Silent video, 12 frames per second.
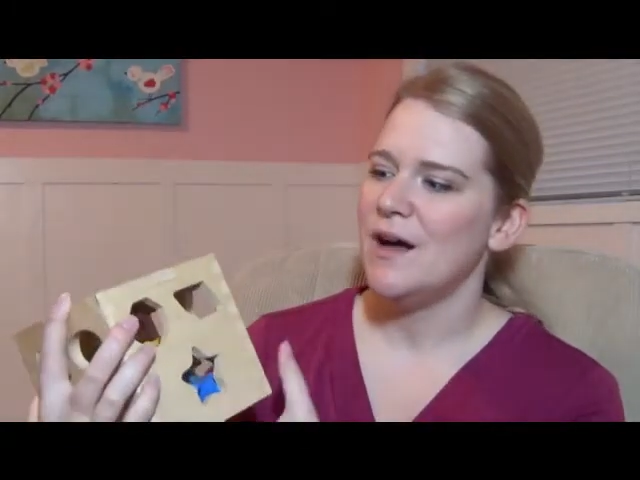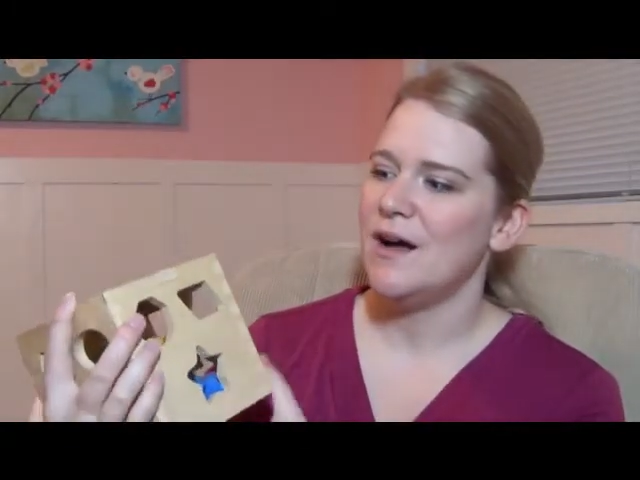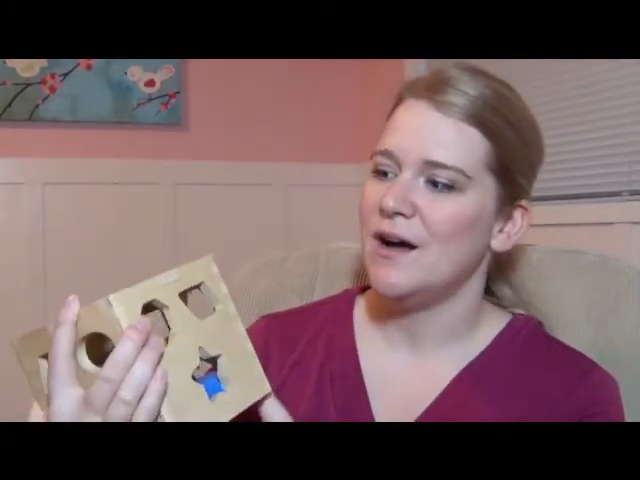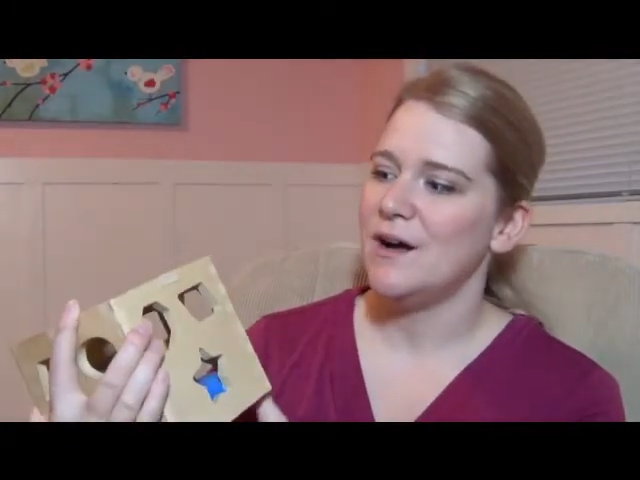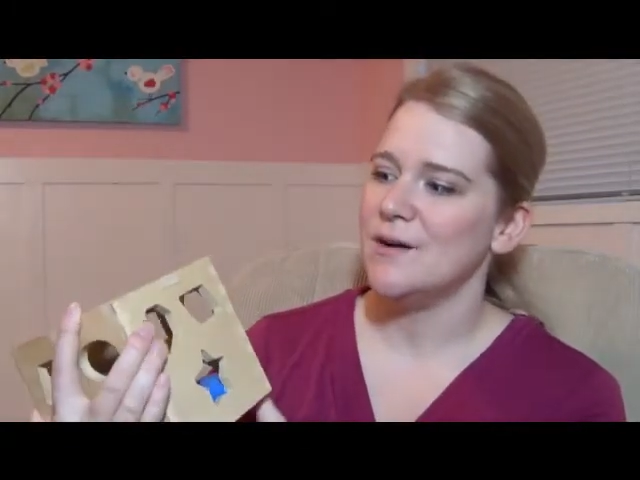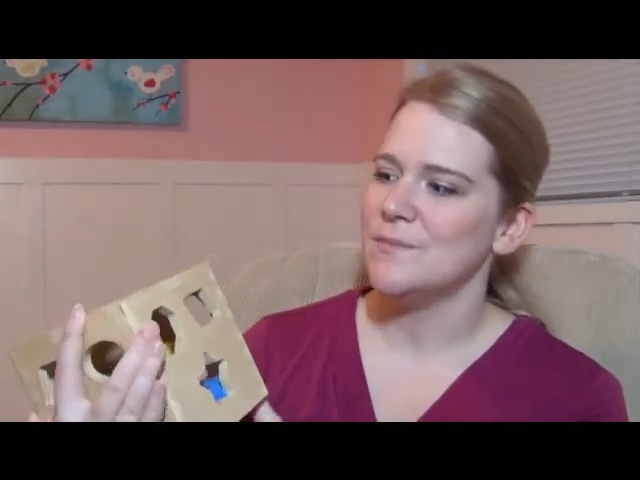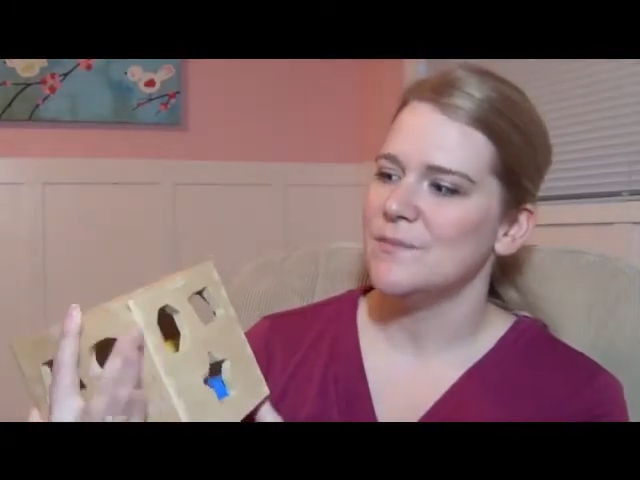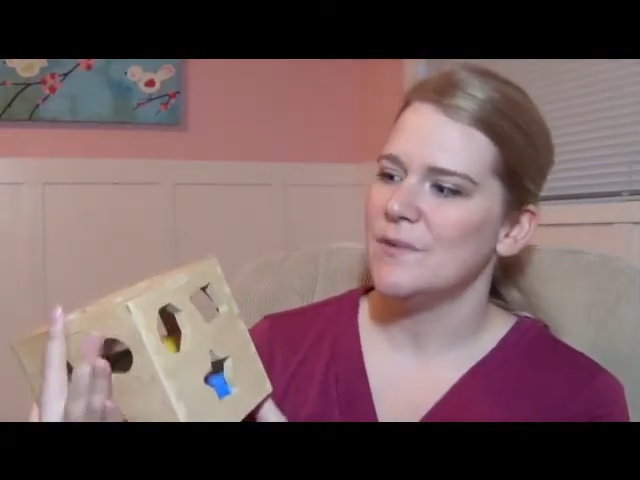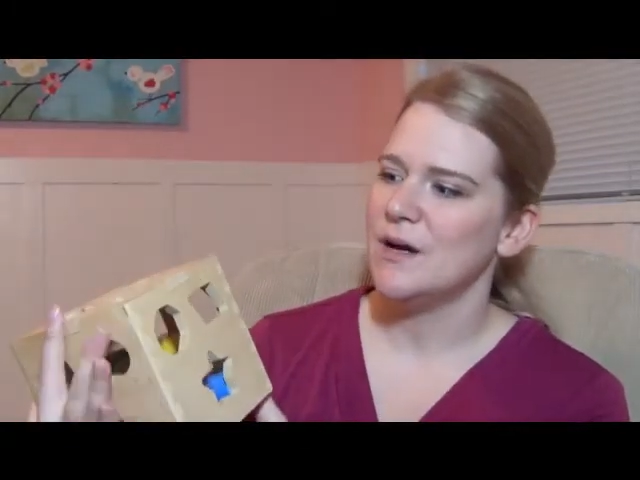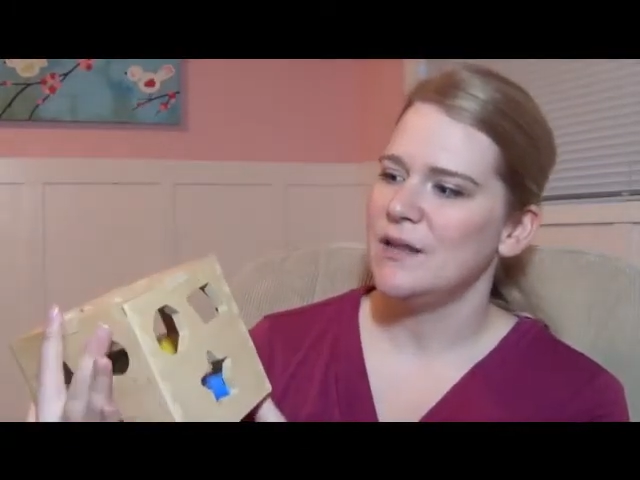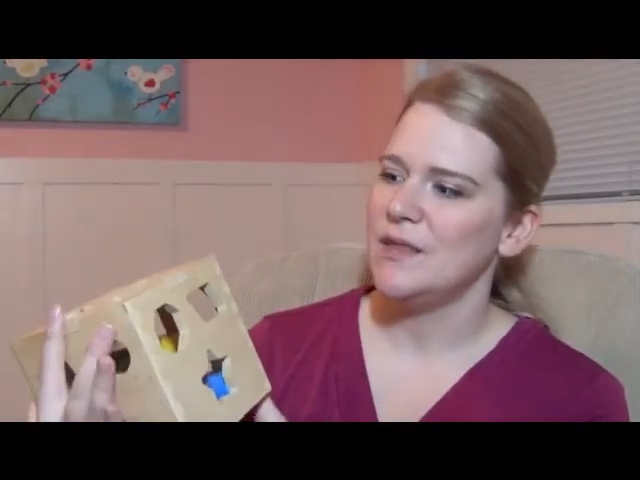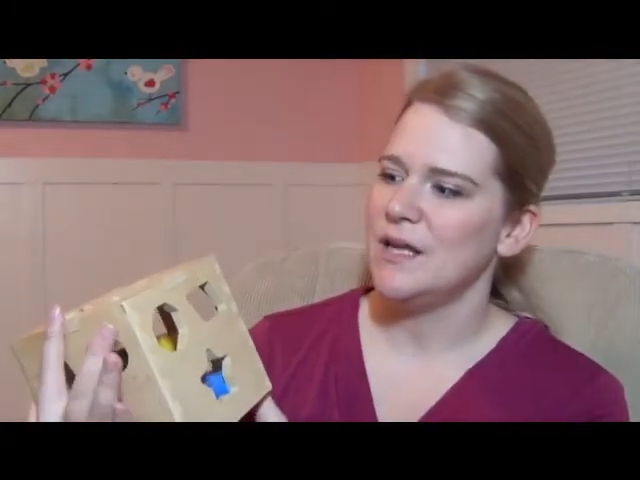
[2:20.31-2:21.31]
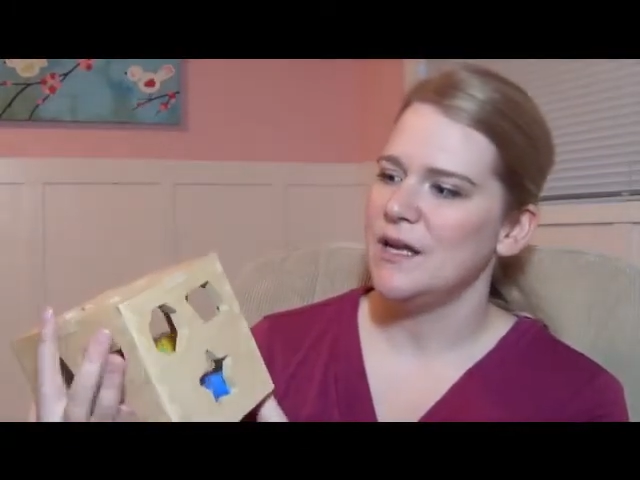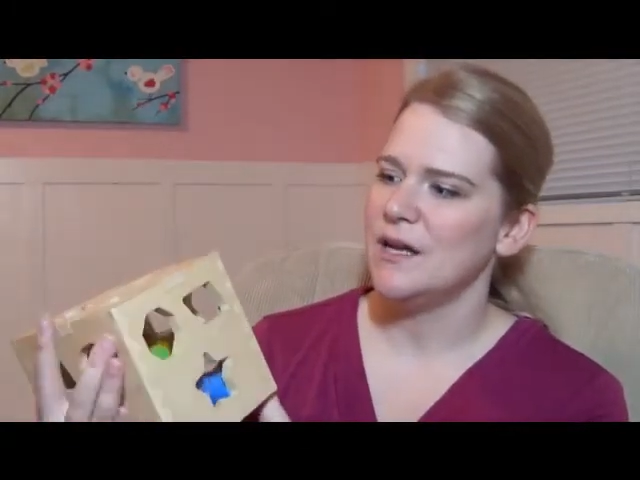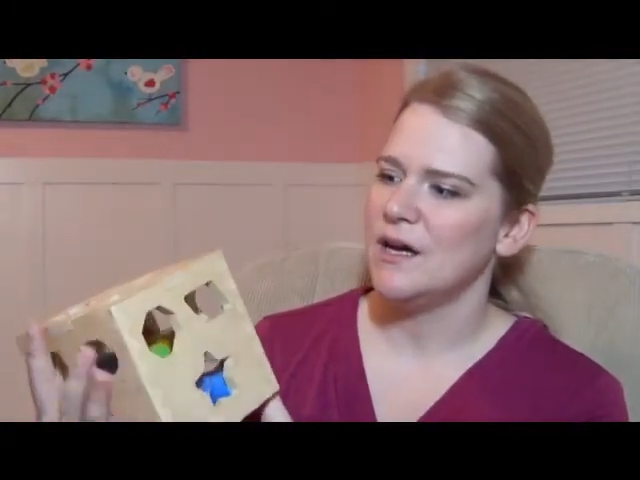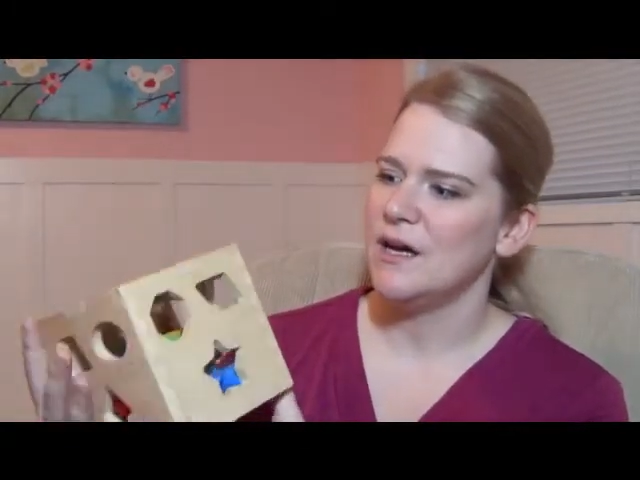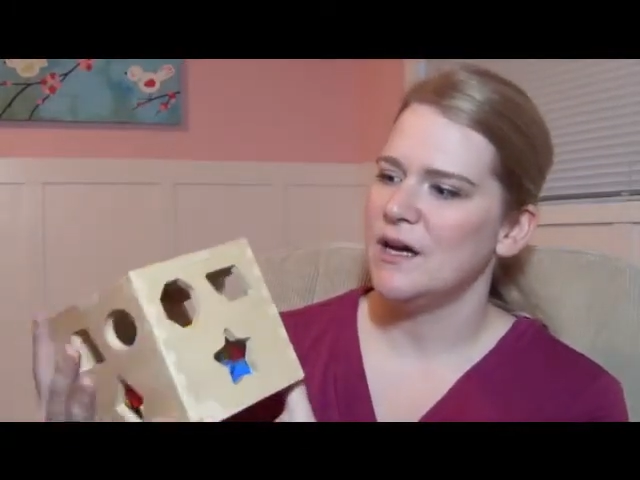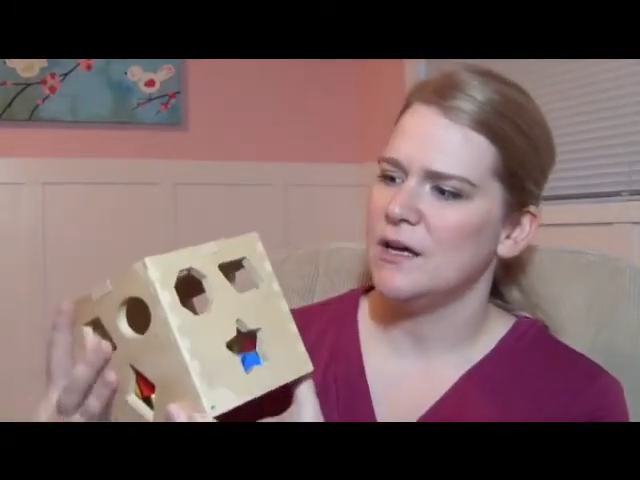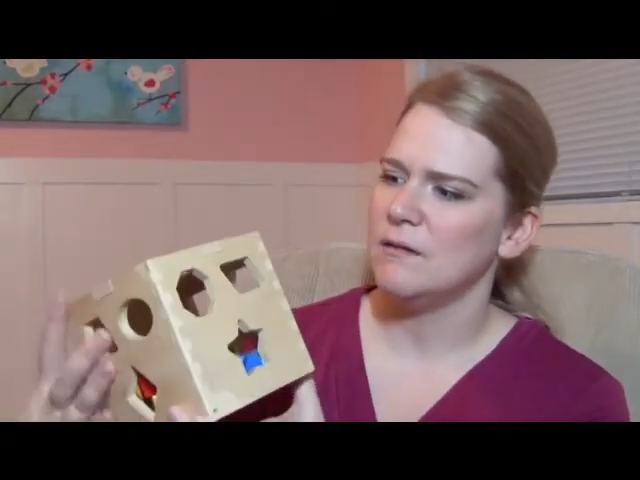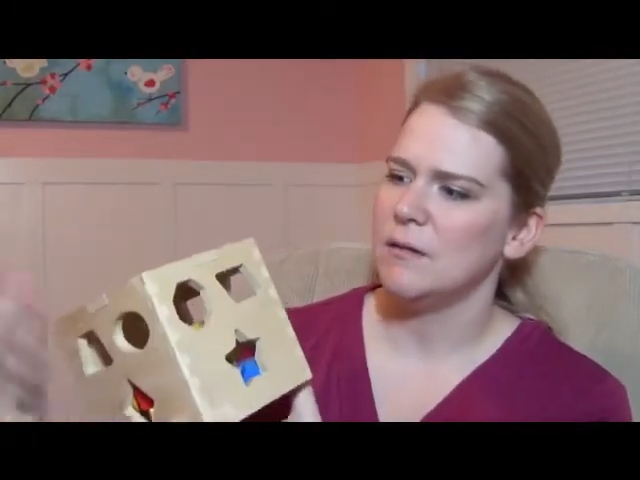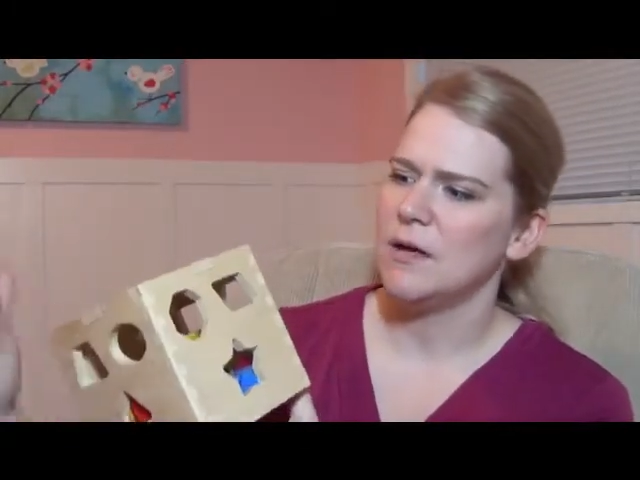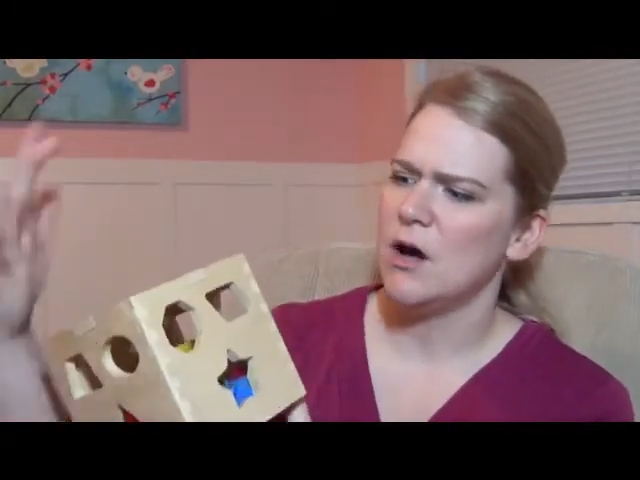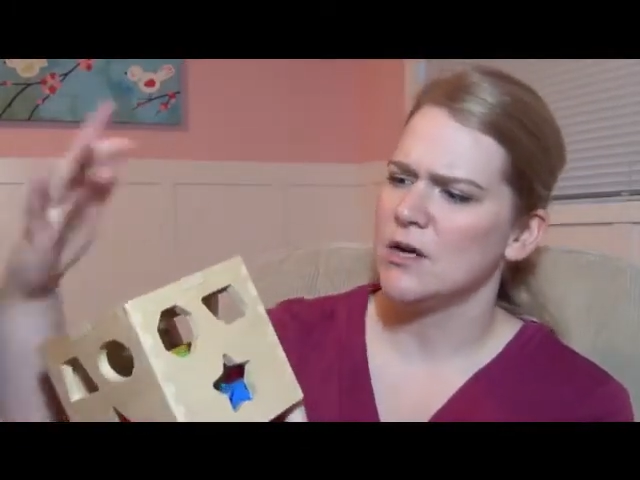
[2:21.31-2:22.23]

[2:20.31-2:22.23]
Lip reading: and then an